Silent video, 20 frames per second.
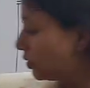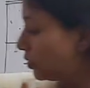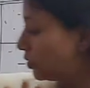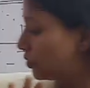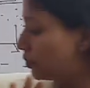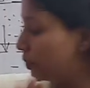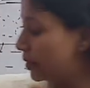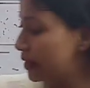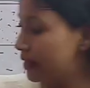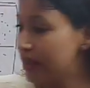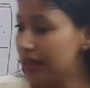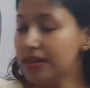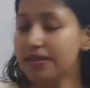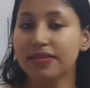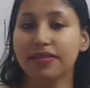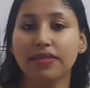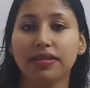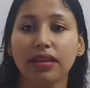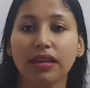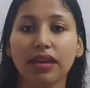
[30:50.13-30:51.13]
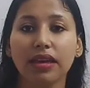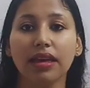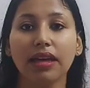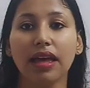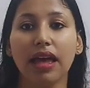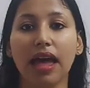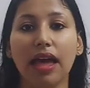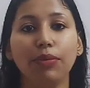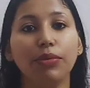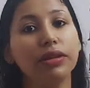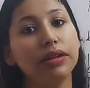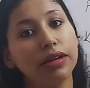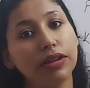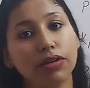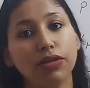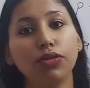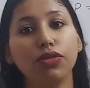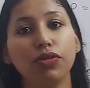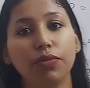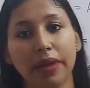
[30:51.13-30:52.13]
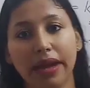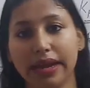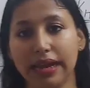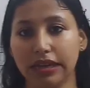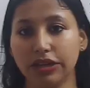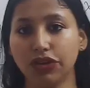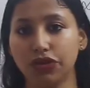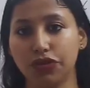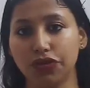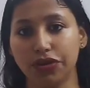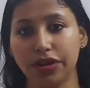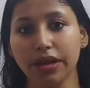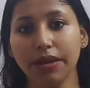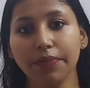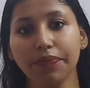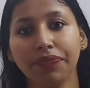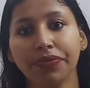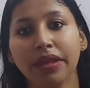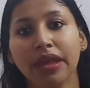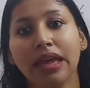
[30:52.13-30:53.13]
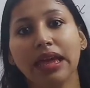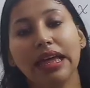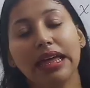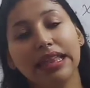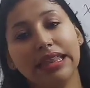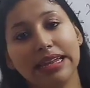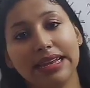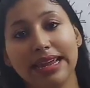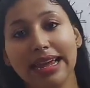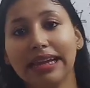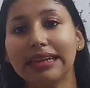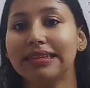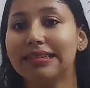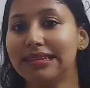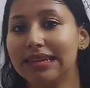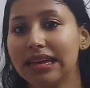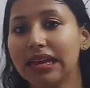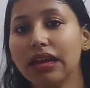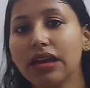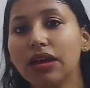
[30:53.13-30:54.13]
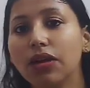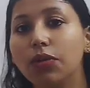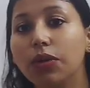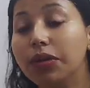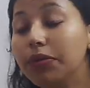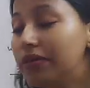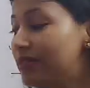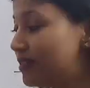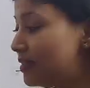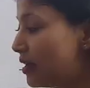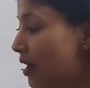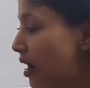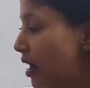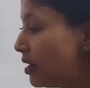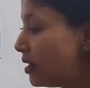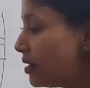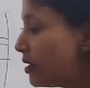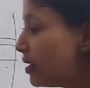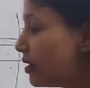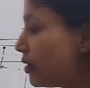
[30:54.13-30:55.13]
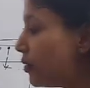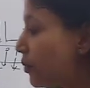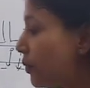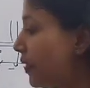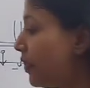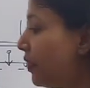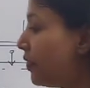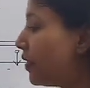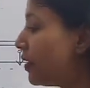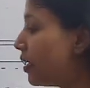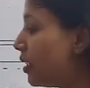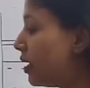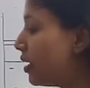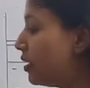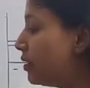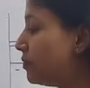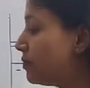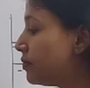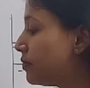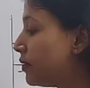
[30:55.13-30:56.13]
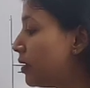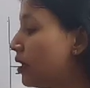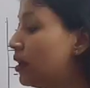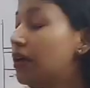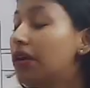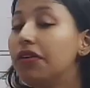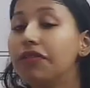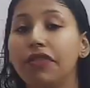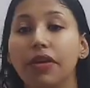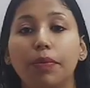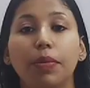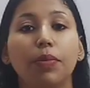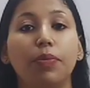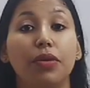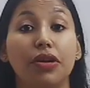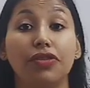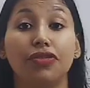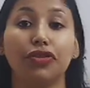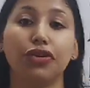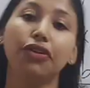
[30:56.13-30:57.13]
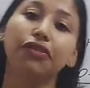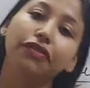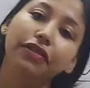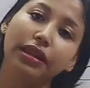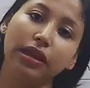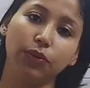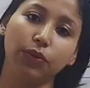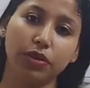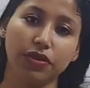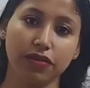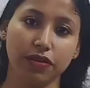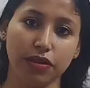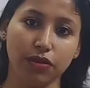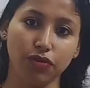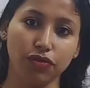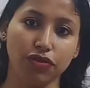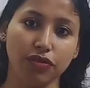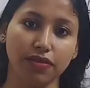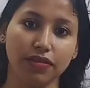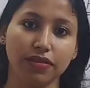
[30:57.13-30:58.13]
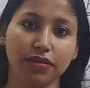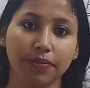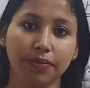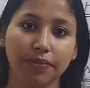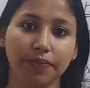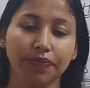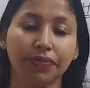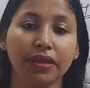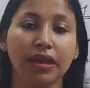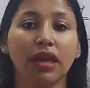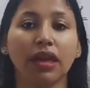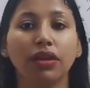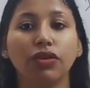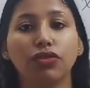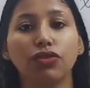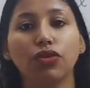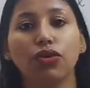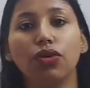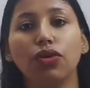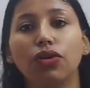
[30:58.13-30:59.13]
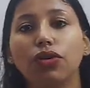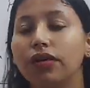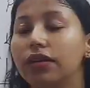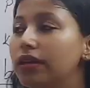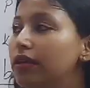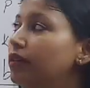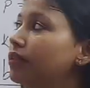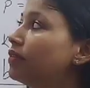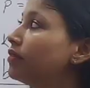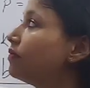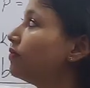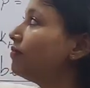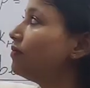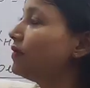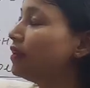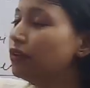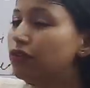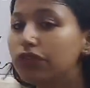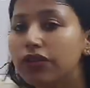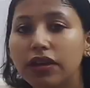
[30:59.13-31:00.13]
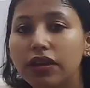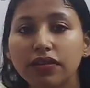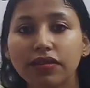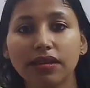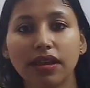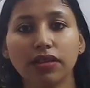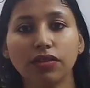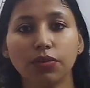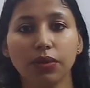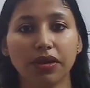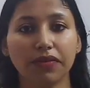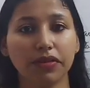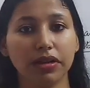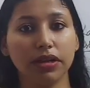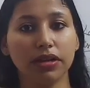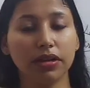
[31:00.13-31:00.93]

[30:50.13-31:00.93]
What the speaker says: with this, I will conclude my lecture today. The next day, we will start with vapor pressure of liquid solutions. So in today's class, we have learned